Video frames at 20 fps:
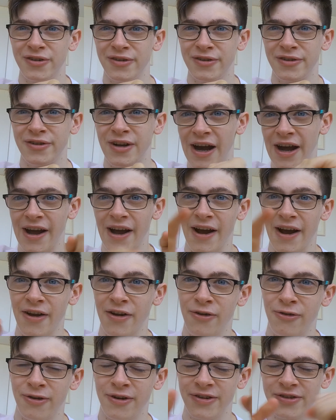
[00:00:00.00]
I
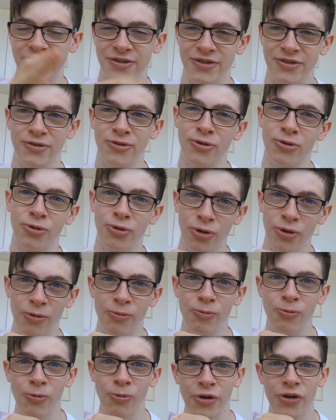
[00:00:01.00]
always
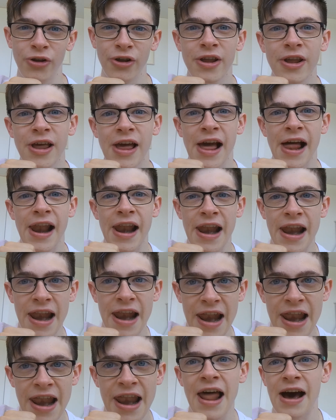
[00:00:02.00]
would
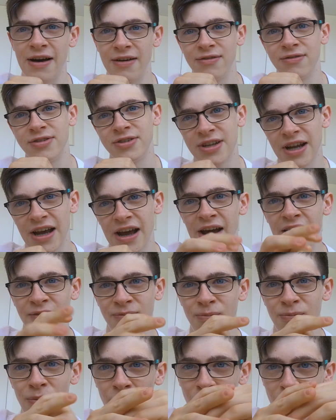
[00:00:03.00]
love to have
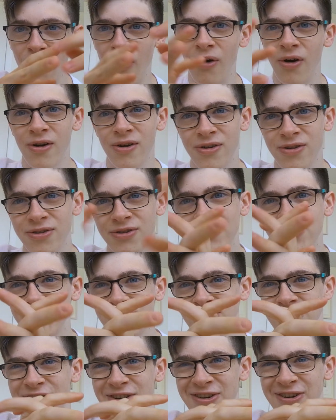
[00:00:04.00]
more
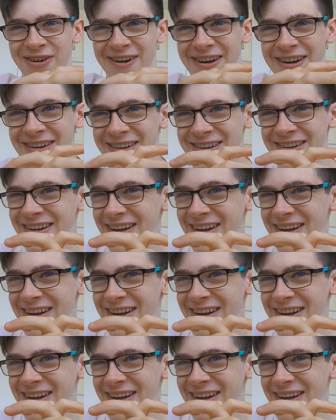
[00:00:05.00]
storage.